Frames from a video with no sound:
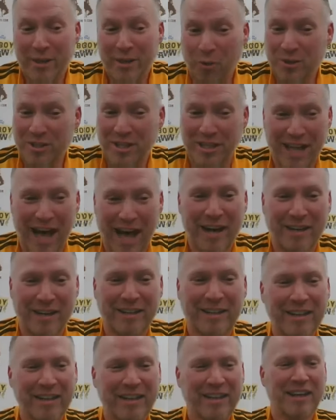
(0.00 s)
There was a lot
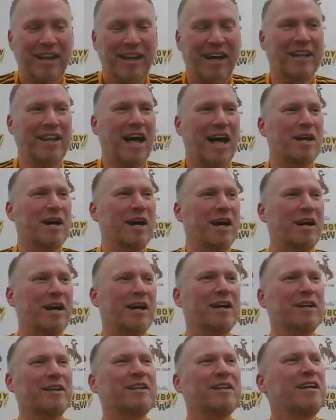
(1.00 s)

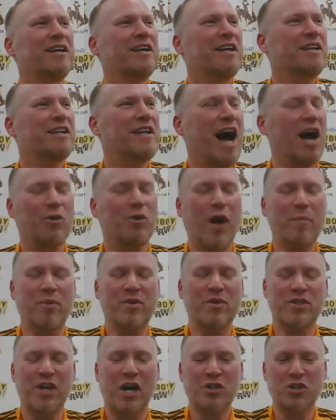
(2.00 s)
of not
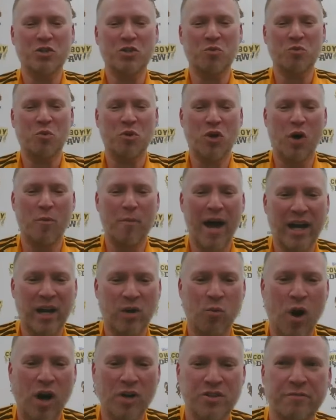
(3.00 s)
great possessions when we'll go
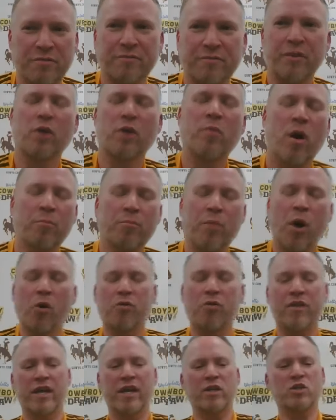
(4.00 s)
back and watch the film on
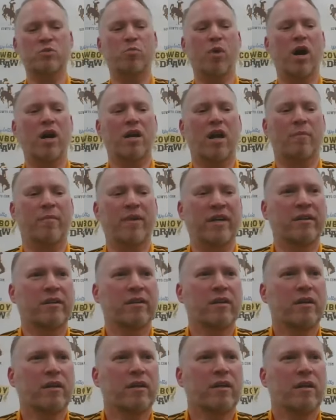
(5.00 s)
both ends. But, I mean,
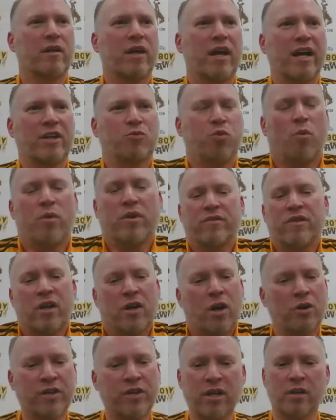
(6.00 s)
it's we've
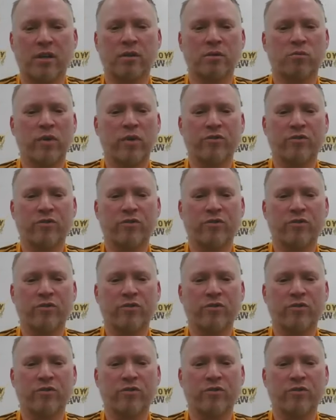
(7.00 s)
done all year.